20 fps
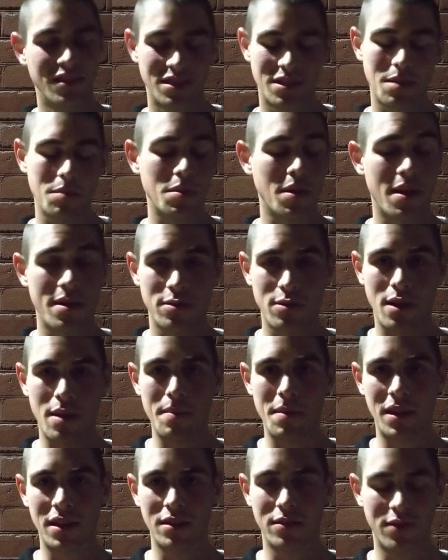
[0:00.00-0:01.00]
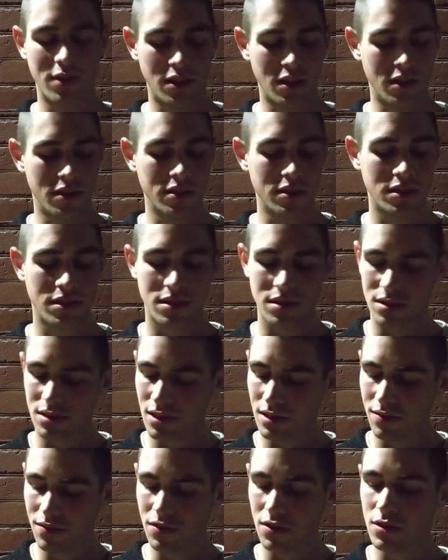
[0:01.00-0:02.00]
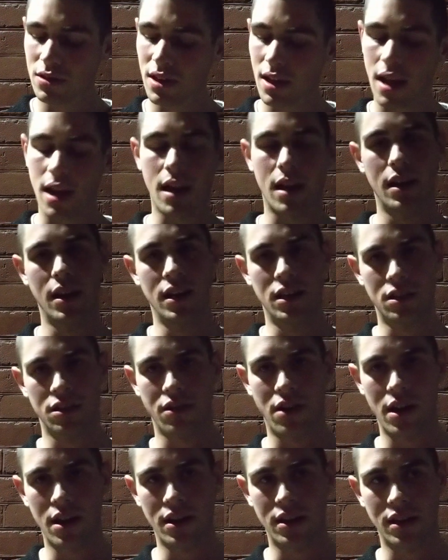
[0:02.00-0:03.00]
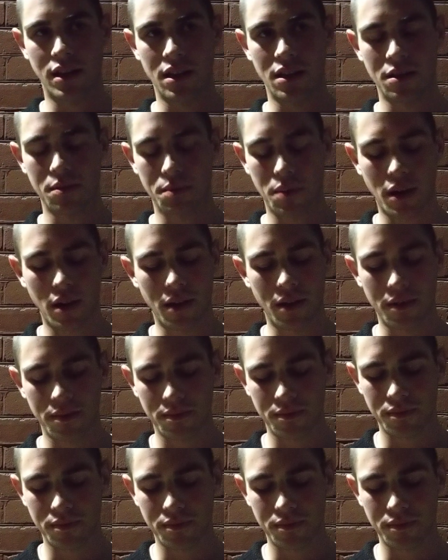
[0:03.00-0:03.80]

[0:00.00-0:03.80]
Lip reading: Sometimes when I make these videos, it feels like I can integrate it together, but